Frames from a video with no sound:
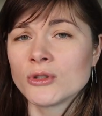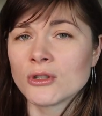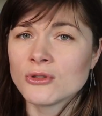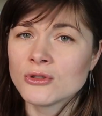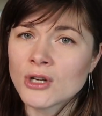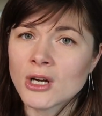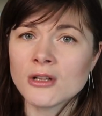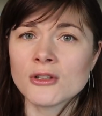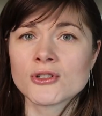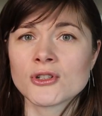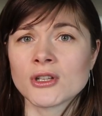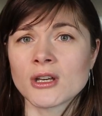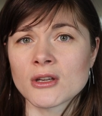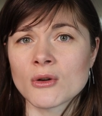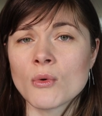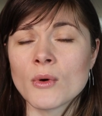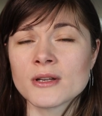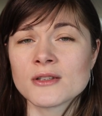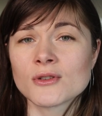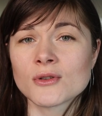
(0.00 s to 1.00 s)
the knowledge that I
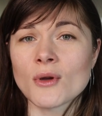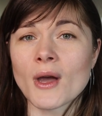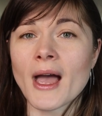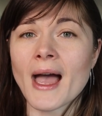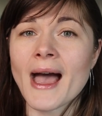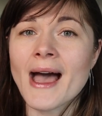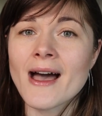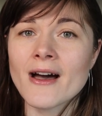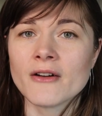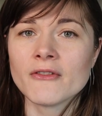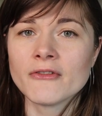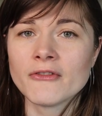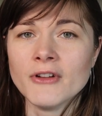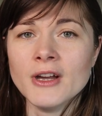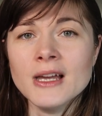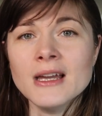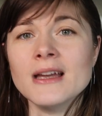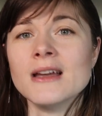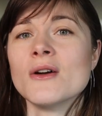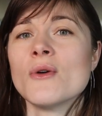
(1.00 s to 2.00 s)
want to have
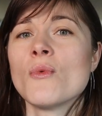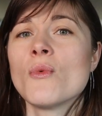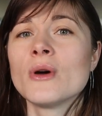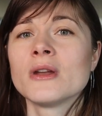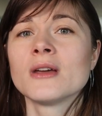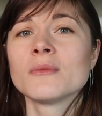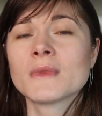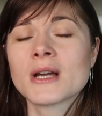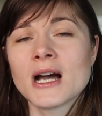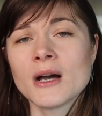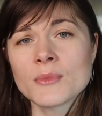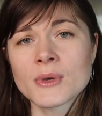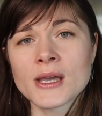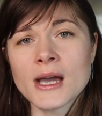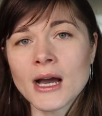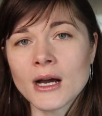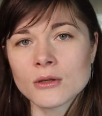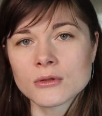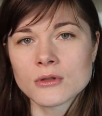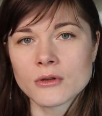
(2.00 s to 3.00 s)
when I'm
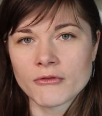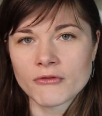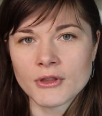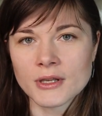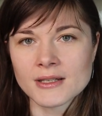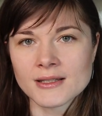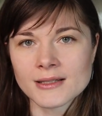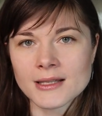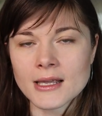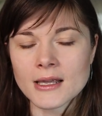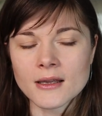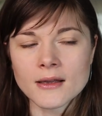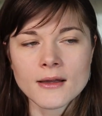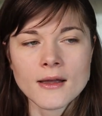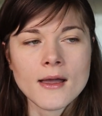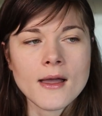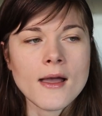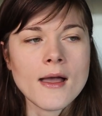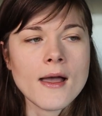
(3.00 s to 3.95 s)
coming out of this thing.